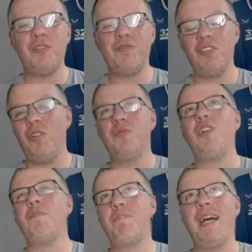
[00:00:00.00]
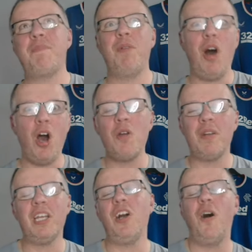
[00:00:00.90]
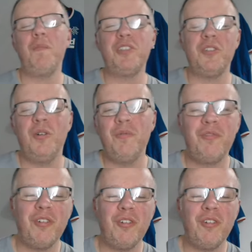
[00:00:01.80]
or not best, but only option up front.